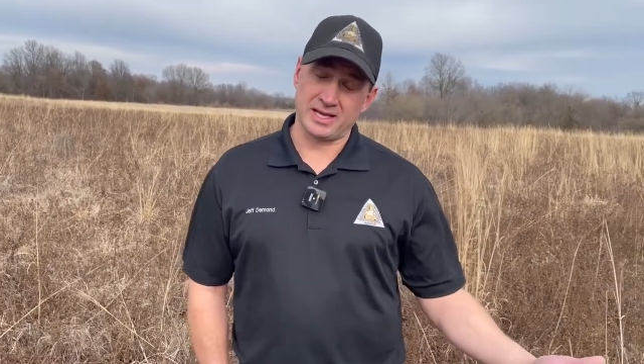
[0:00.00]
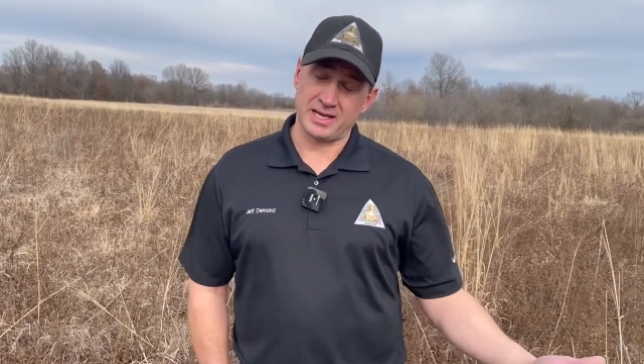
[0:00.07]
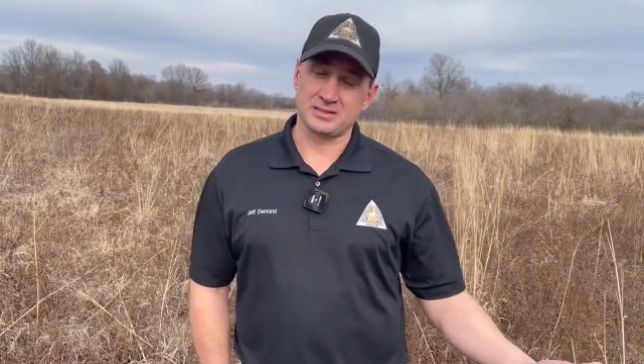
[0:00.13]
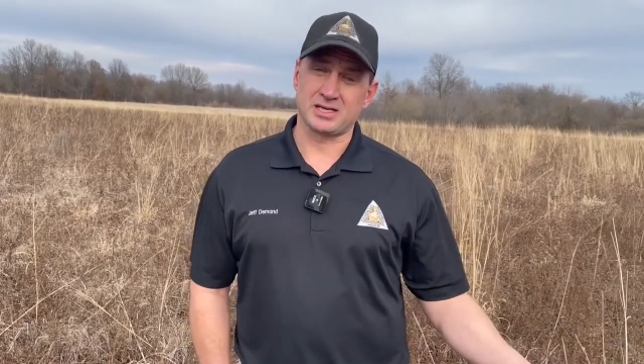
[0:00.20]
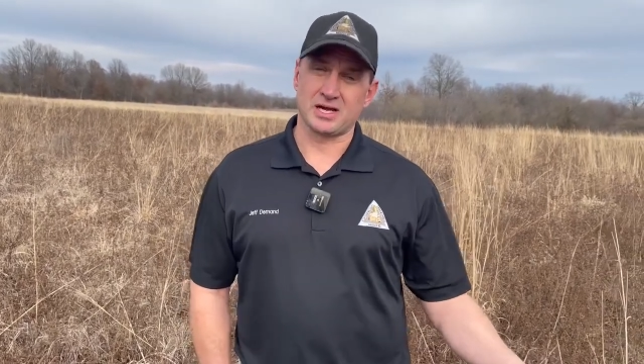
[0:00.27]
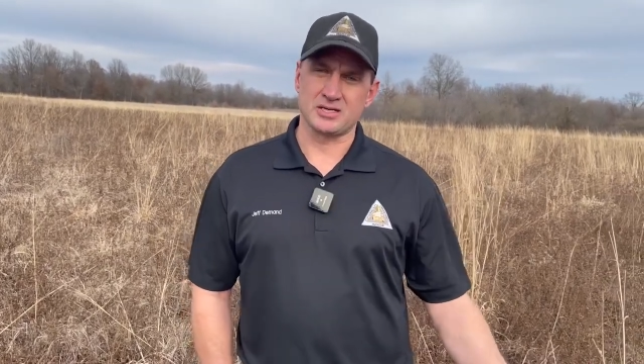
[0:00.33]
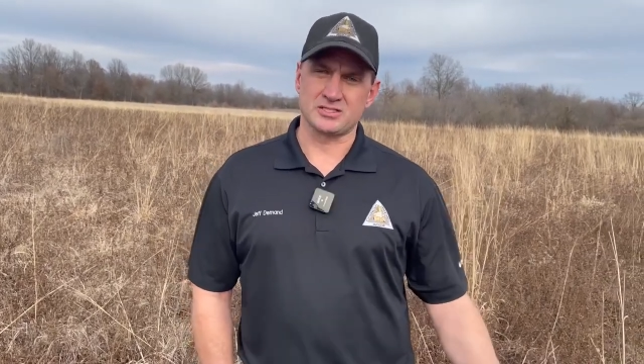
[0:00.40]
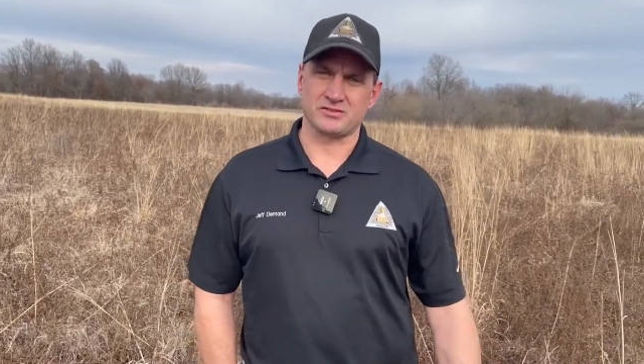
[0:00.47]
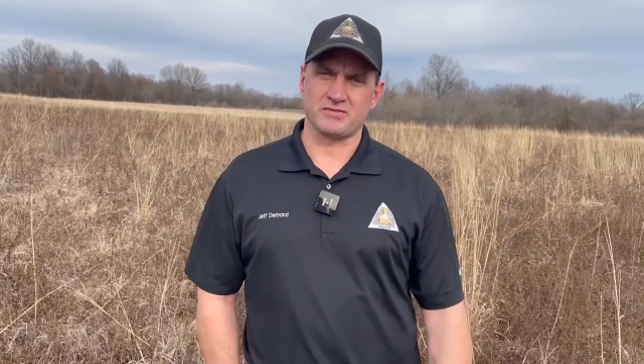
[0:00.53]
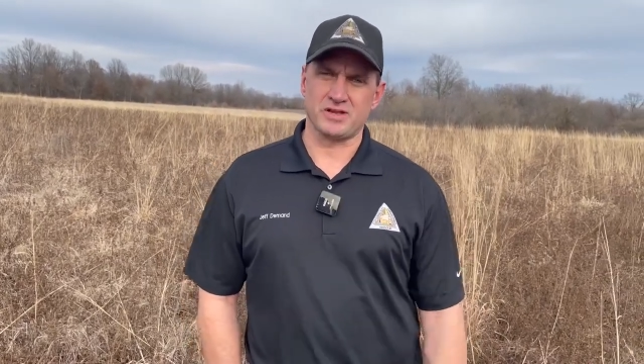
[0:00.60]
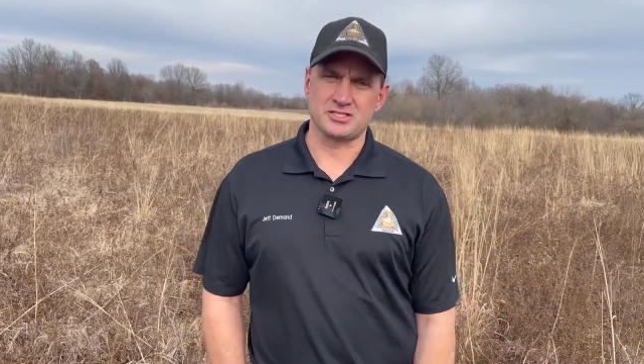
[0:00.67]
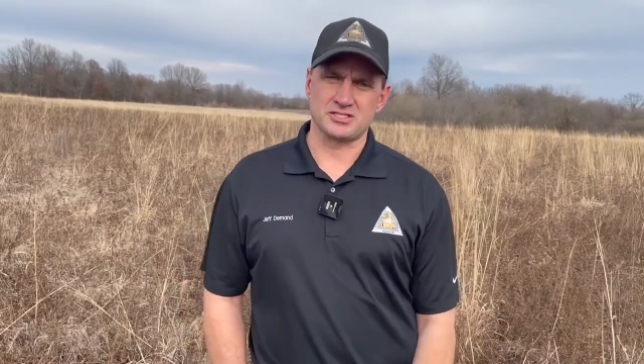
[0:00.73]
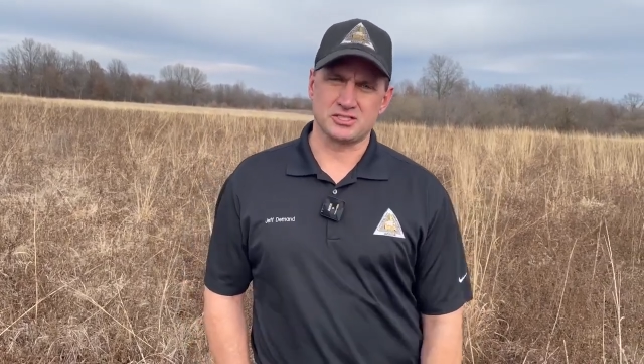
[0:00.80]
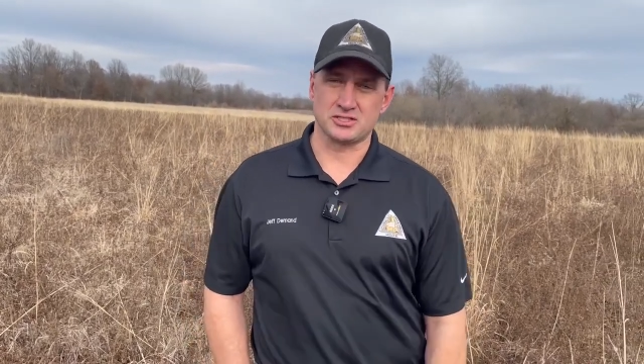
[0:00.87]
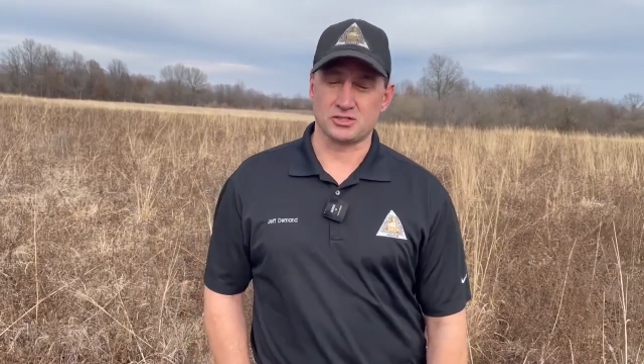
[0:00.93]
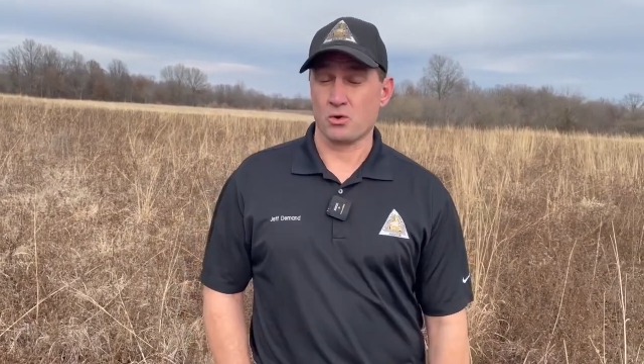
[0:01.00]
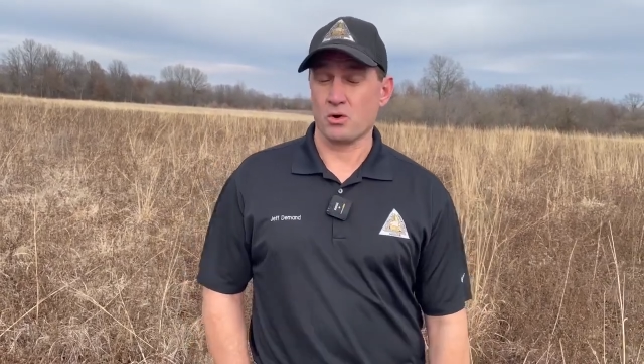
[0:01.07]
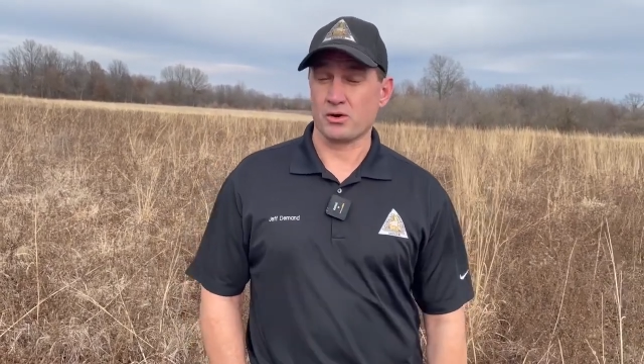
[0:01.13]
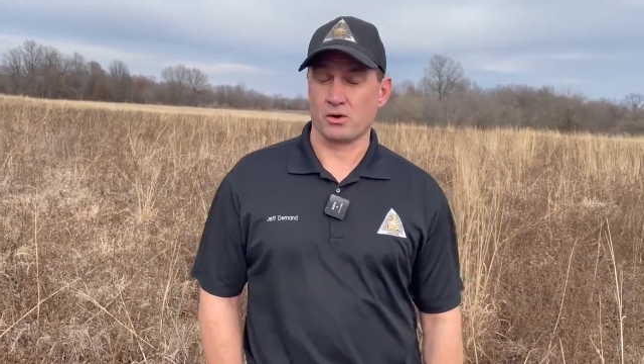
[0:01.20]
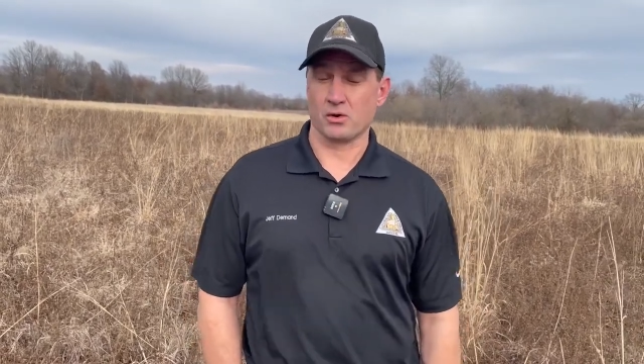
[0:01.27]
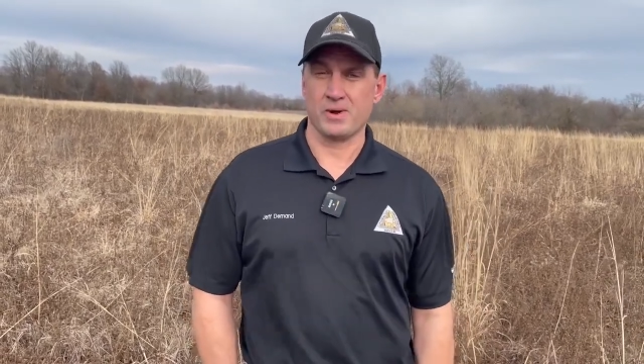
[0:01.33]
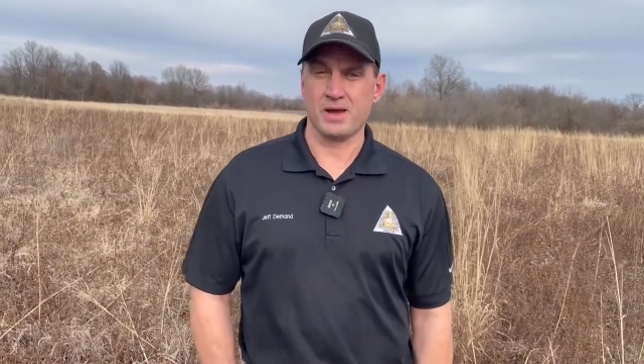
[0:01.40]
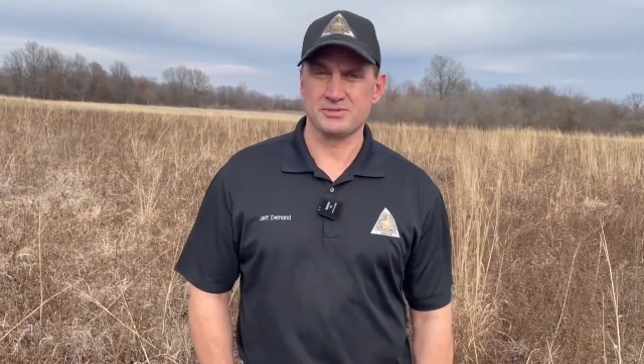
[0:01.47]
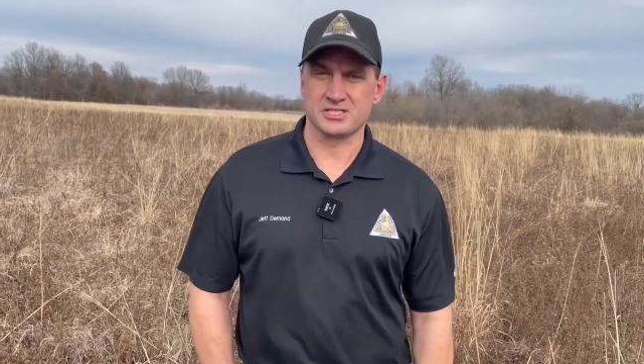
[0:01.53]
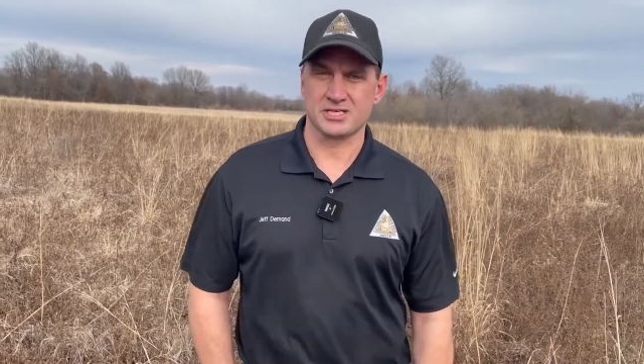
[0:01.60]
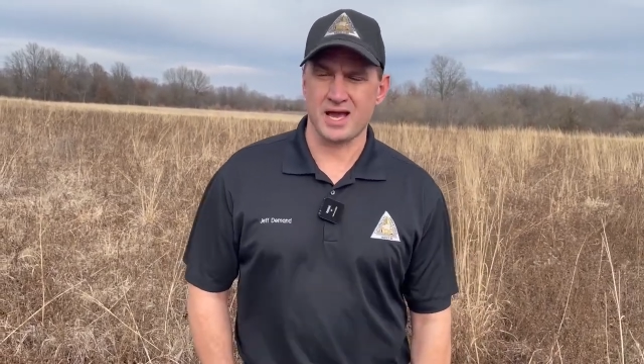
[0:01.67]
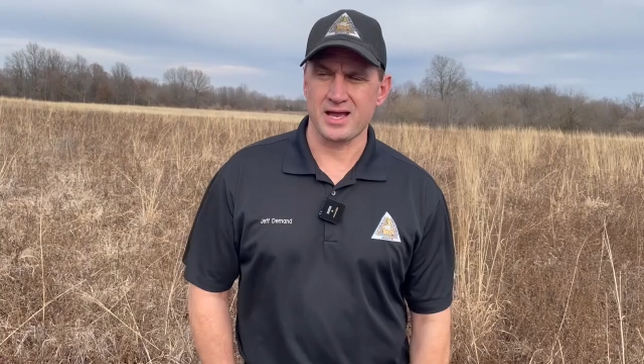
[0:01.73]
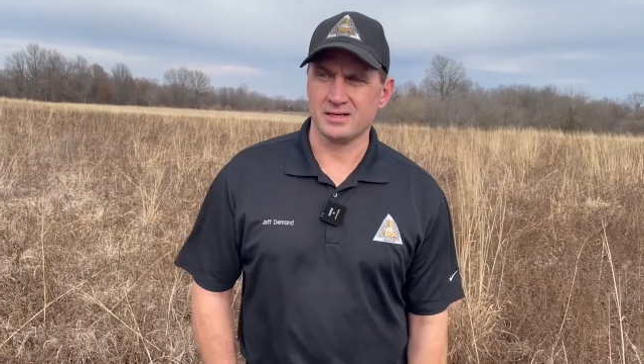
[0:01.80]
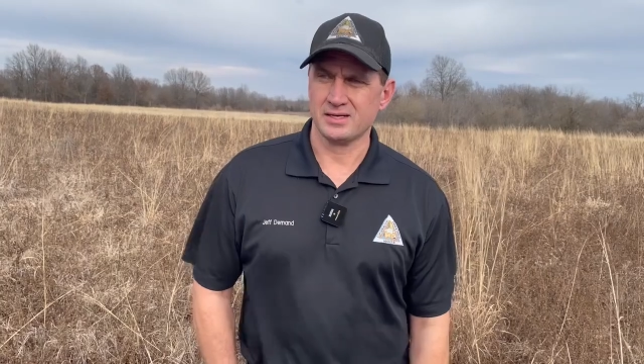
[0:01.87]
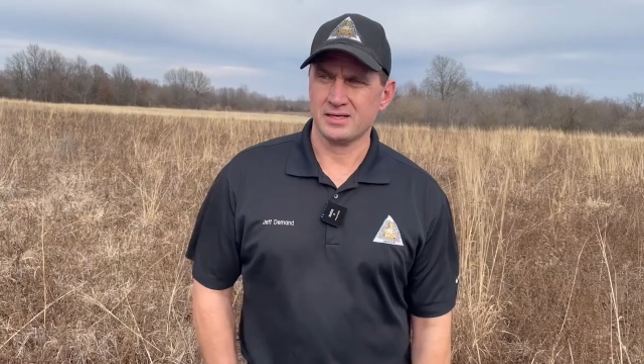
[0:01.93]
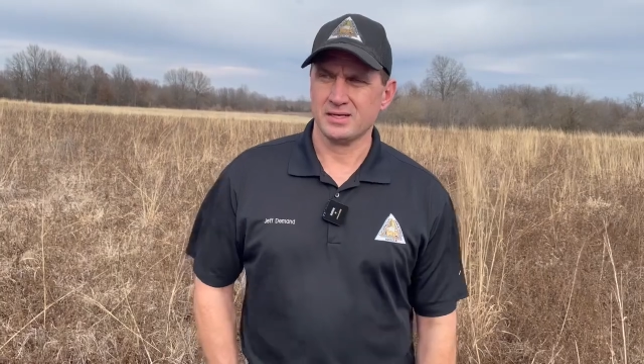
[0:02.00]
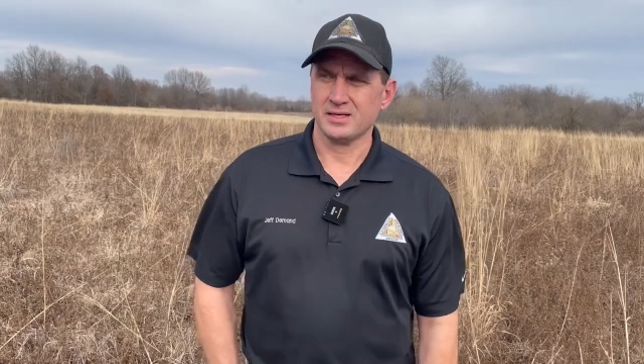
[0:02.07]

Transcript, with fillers: land conservationist. Go on our website.